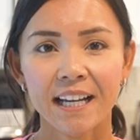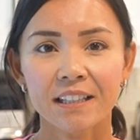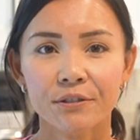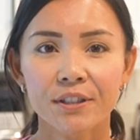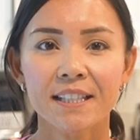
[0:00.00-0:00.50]

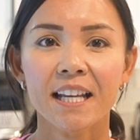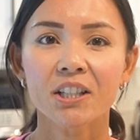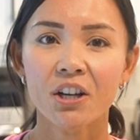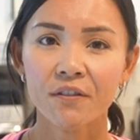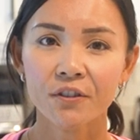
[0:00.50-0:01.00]
calories and
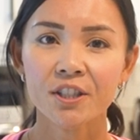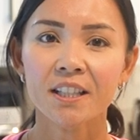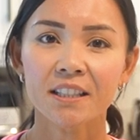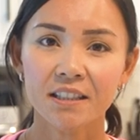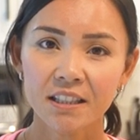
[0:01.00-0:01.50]
offers
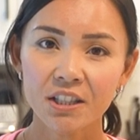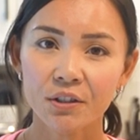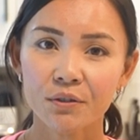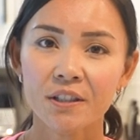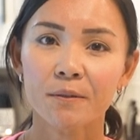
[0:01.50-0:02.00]
a good
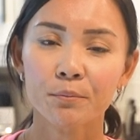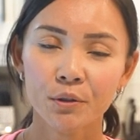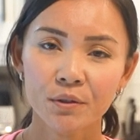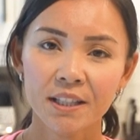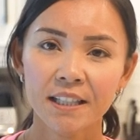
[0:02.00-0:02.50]
dose of
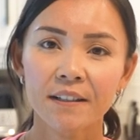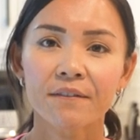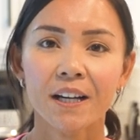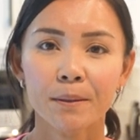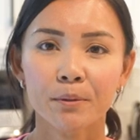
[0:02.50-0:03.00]
protein,
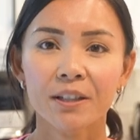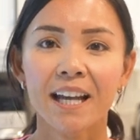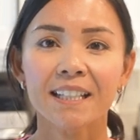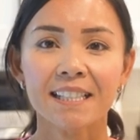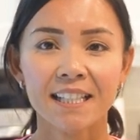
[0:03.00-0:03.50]
fiber,
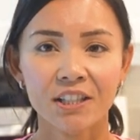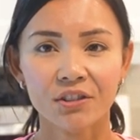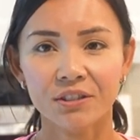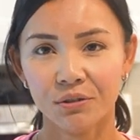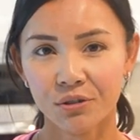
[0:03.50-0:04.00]
and
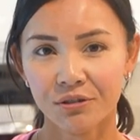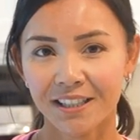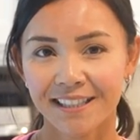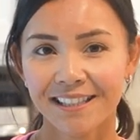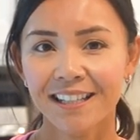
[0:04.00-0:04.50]
essential
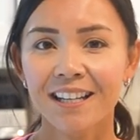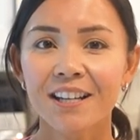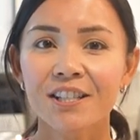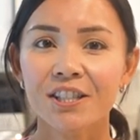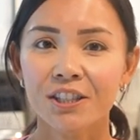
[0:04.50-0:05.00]
nutrients,
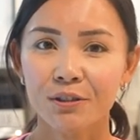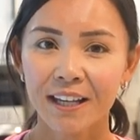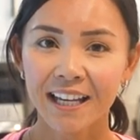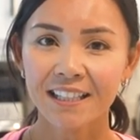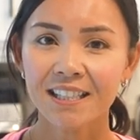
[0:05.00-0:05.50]
so you
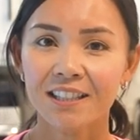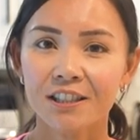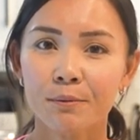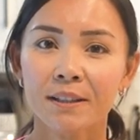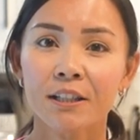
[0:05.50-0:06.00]
can
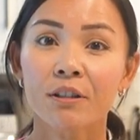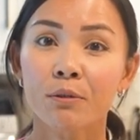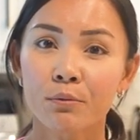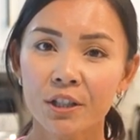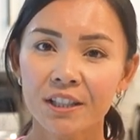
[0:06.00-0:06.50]
indulge without
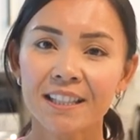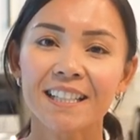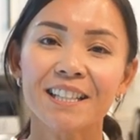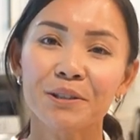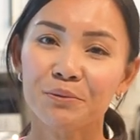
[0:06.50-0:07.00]
a worry
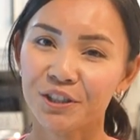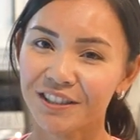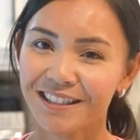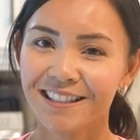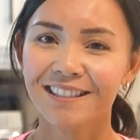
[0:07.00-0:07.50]
in the
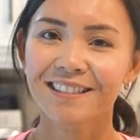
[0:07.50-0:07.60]
world.